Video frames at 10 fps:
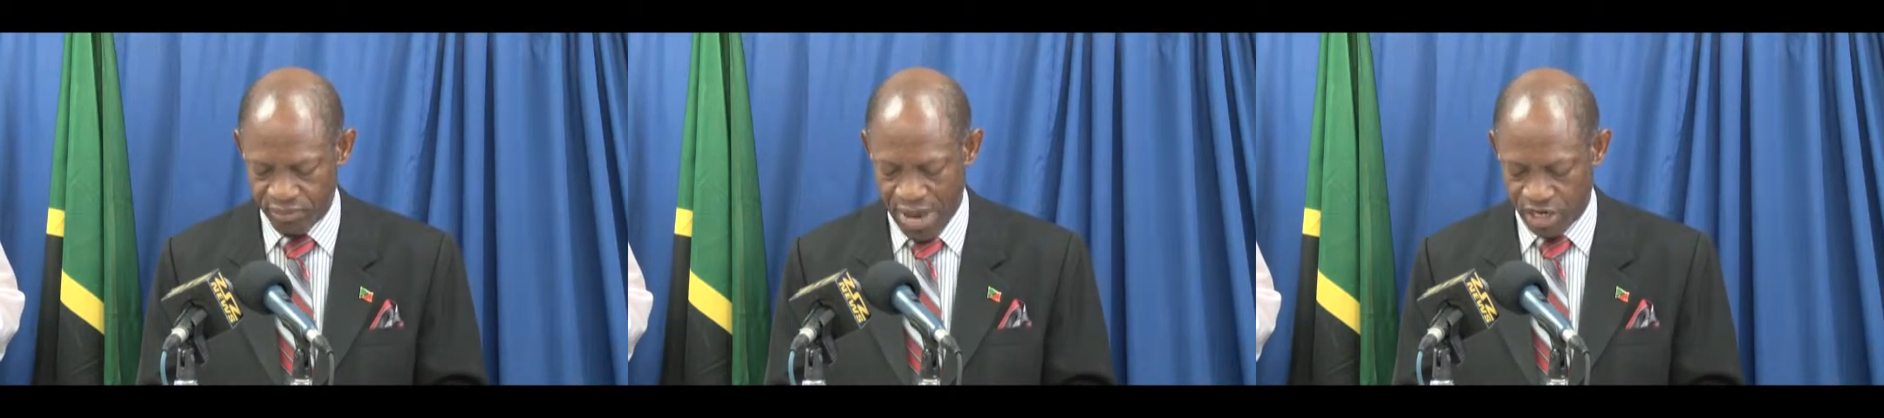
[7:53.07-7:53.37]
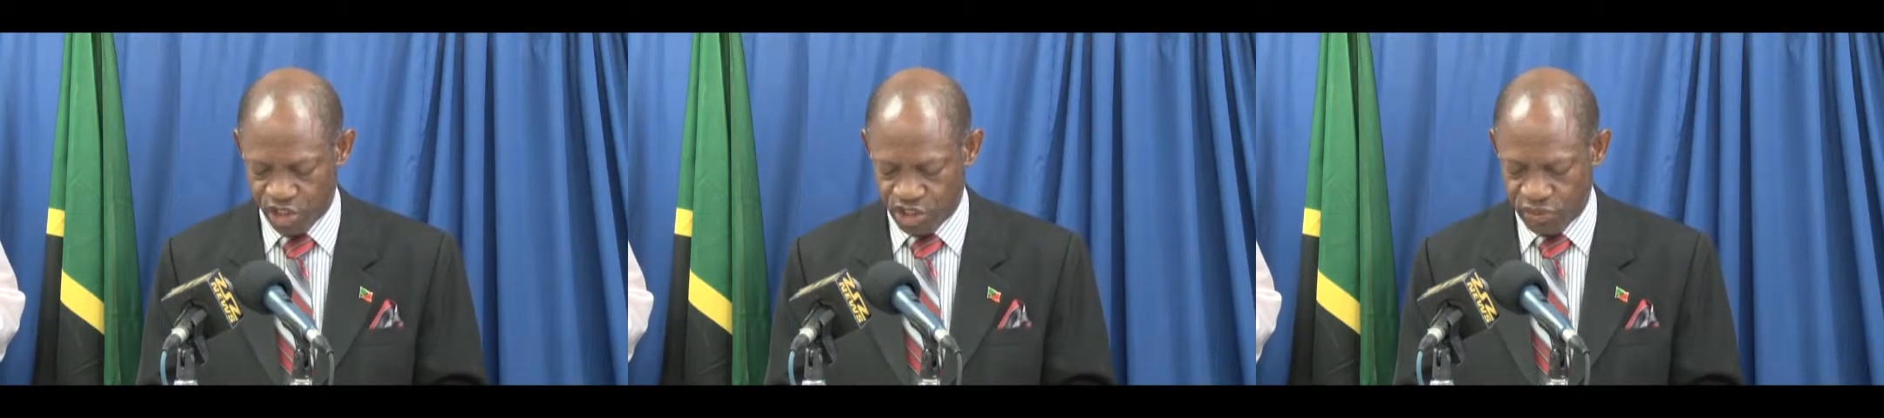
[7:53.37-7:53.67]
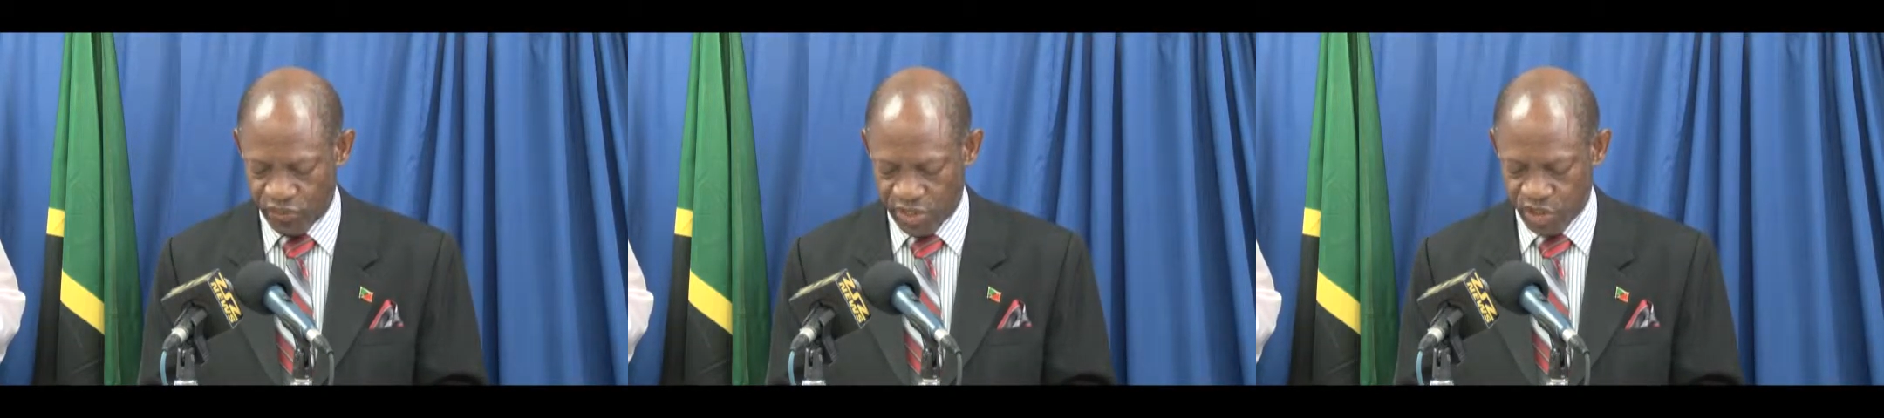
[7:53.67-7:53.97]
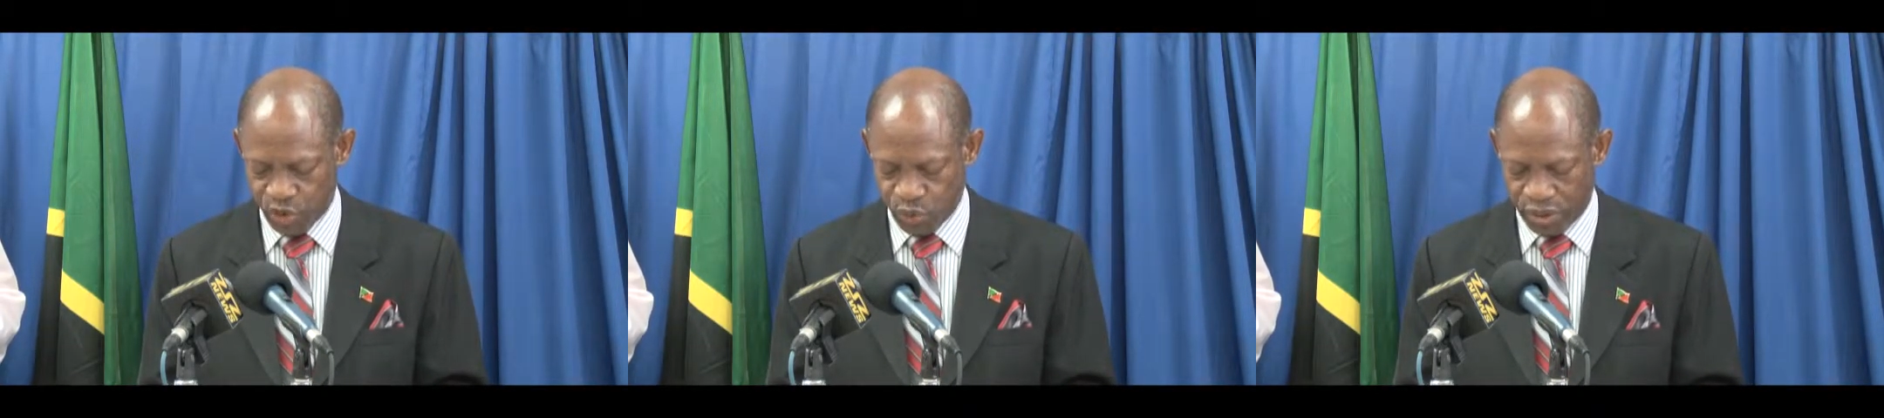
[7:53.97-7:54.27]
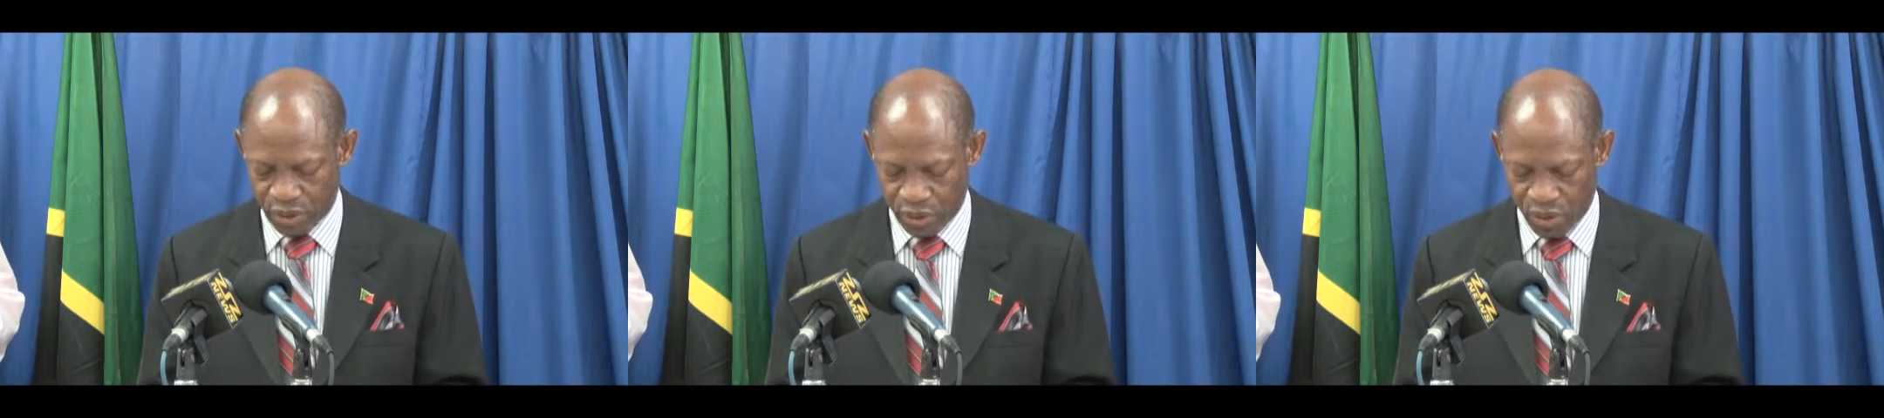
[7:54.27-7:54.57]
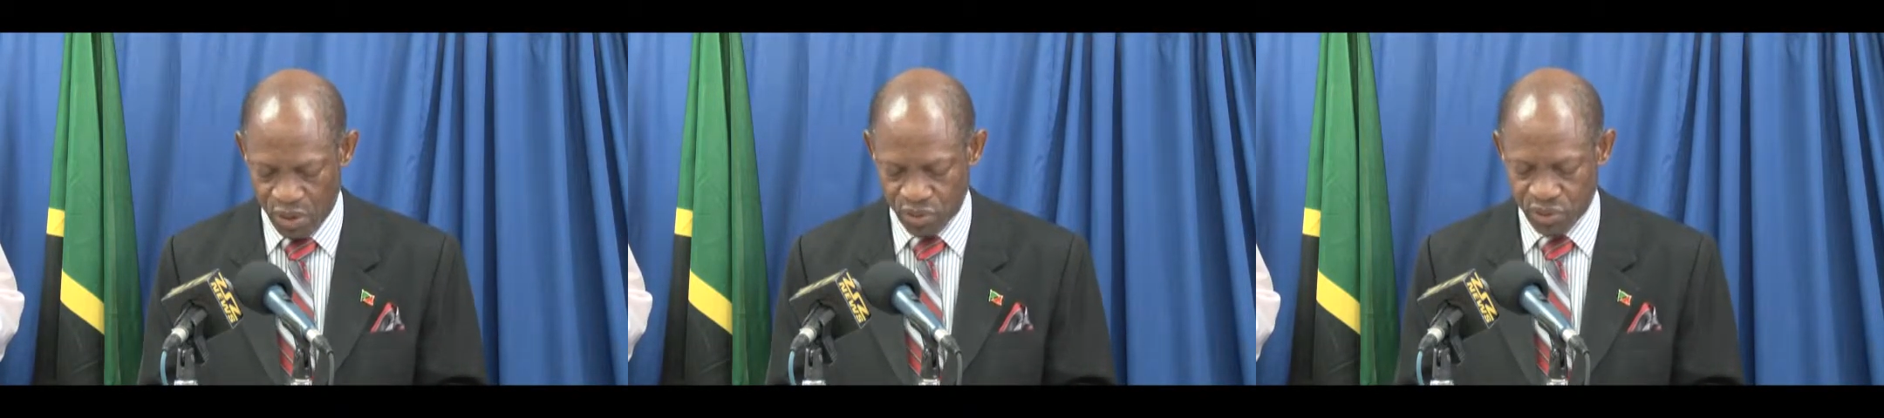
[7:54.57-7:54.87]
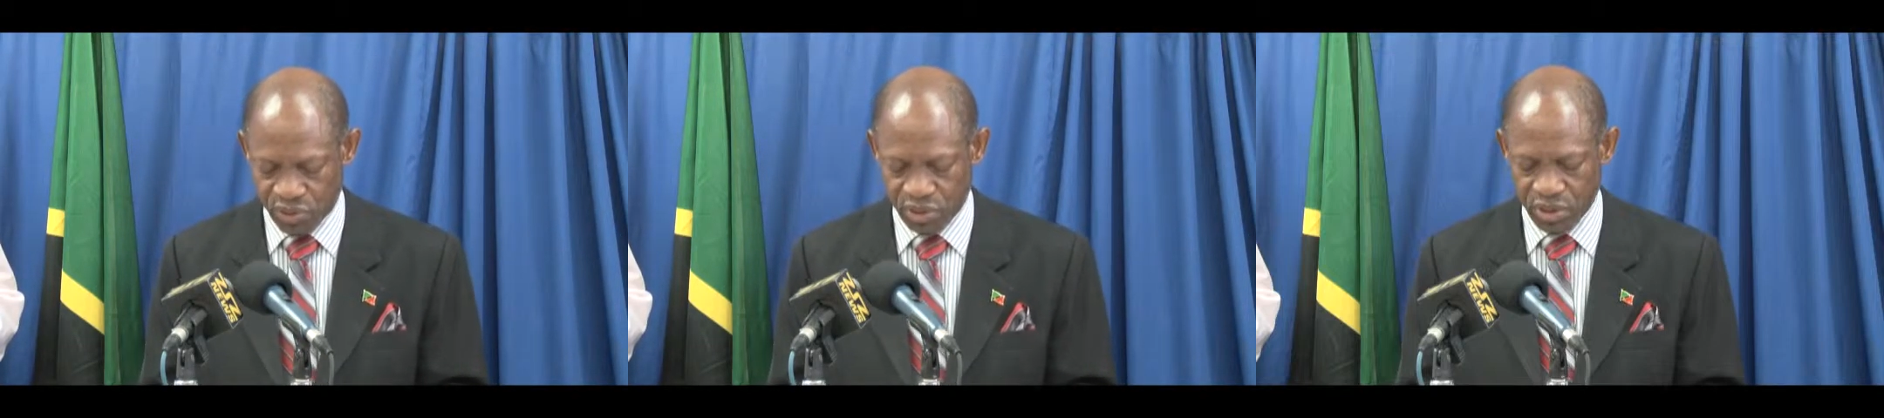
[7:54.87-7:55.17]
managing their student
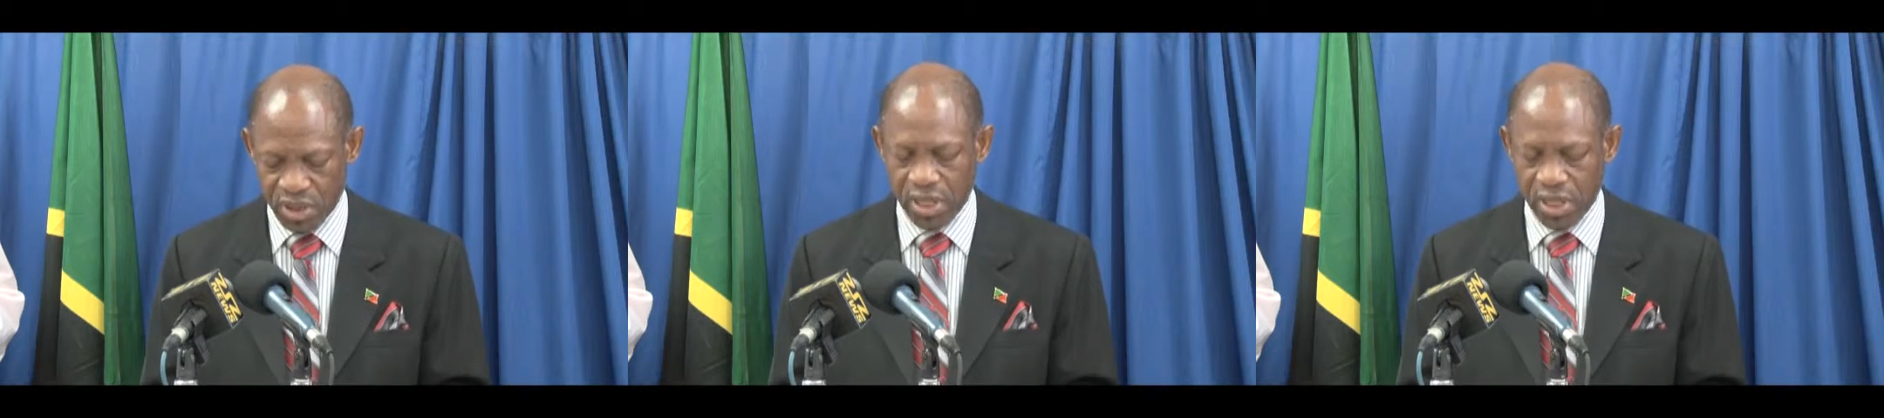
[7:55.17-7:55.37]
loans